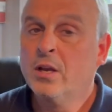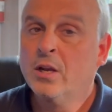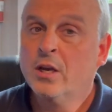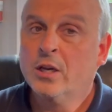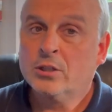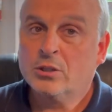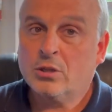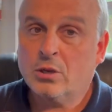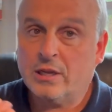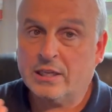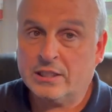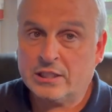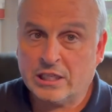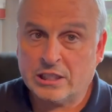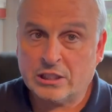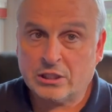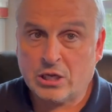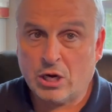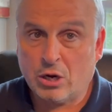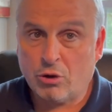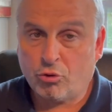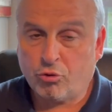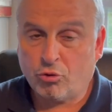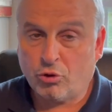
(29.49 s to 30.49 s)
So let's just
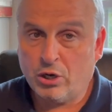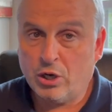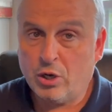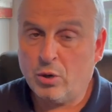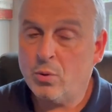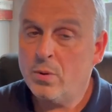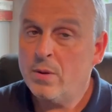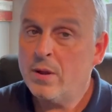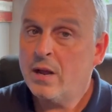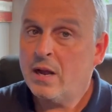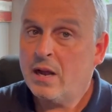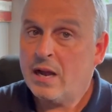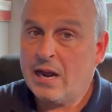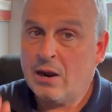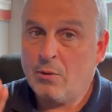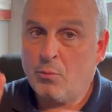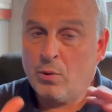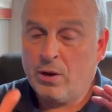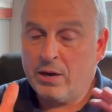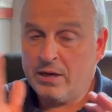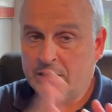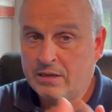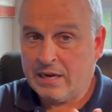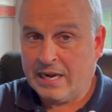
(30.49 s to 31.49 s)
go through. I
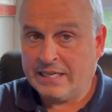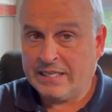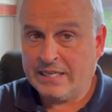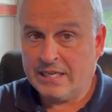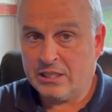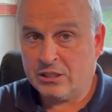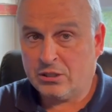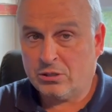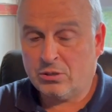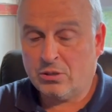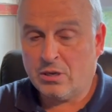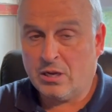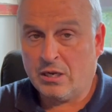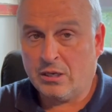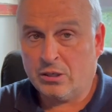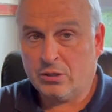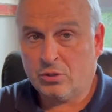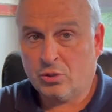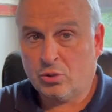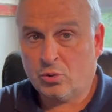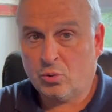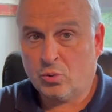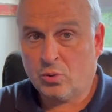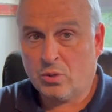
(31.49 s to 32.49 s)
did about
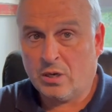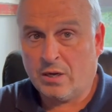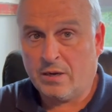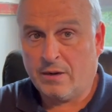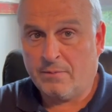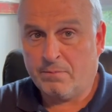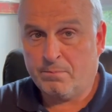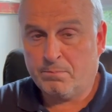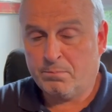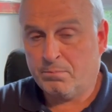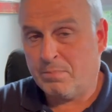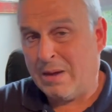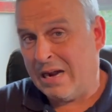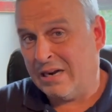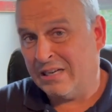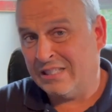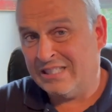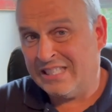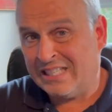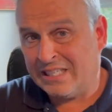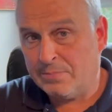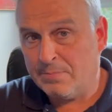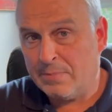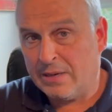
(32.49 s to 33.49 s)
a
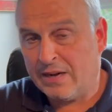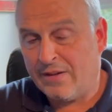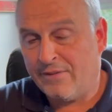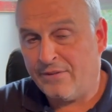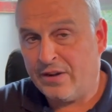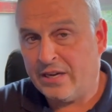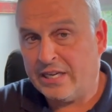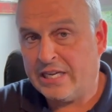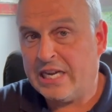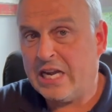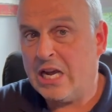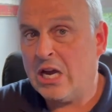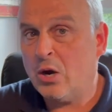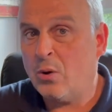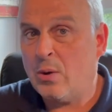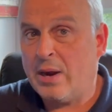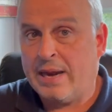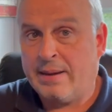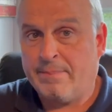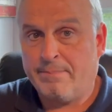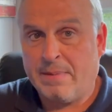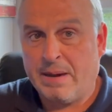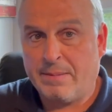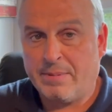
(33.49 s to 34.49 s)
6 minute video
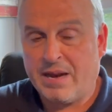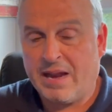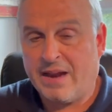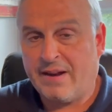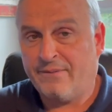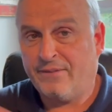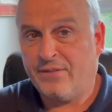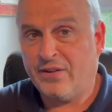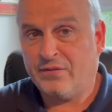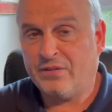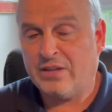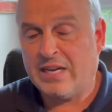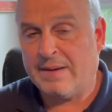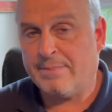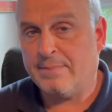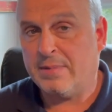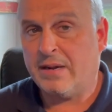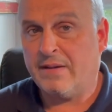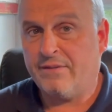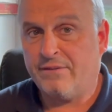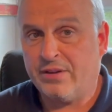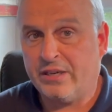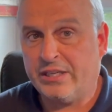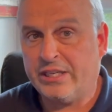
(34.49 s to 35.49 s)
and maybe a 15
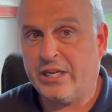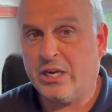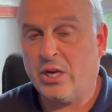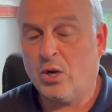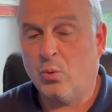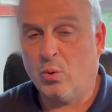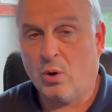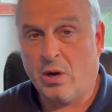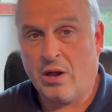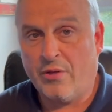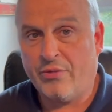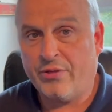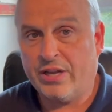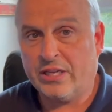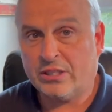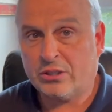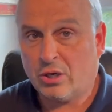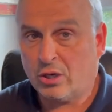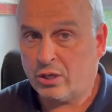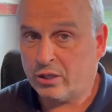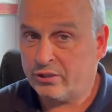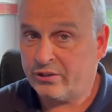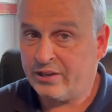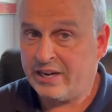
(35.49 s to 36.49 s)
minute video on this
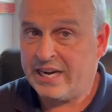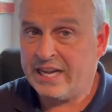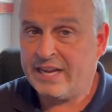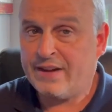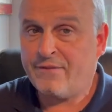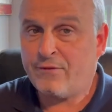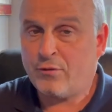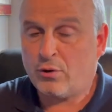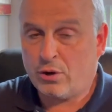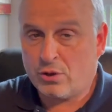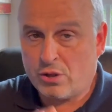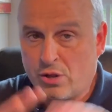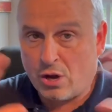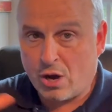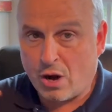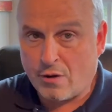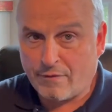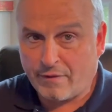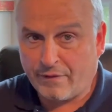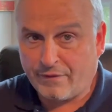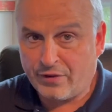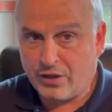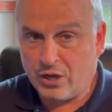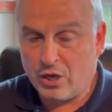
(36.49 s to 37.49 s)
already for the
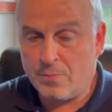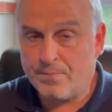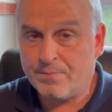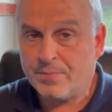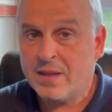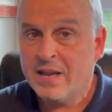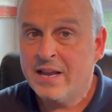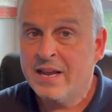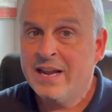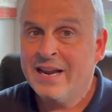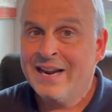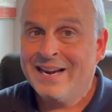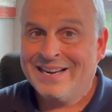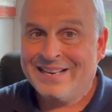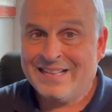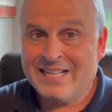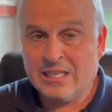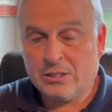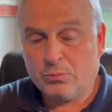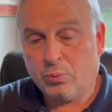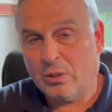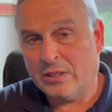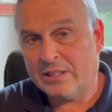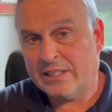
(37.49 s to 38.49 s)
overview.
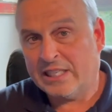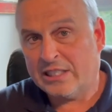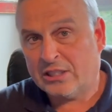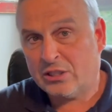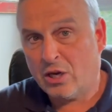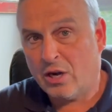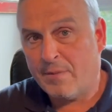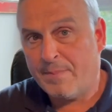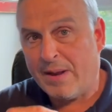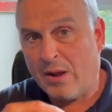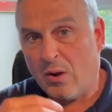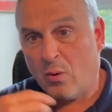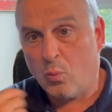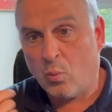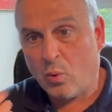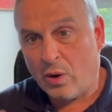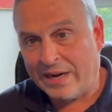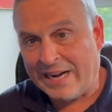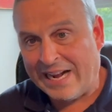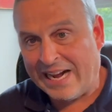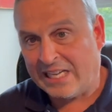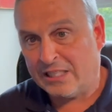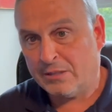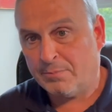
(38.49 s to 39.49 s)
This one's just gonna be on one
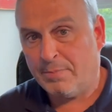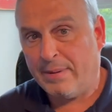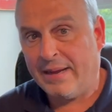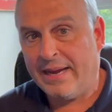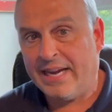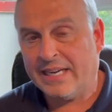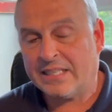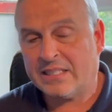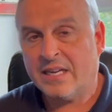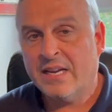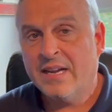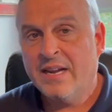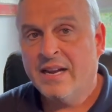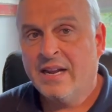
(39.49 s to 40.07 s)
aspect.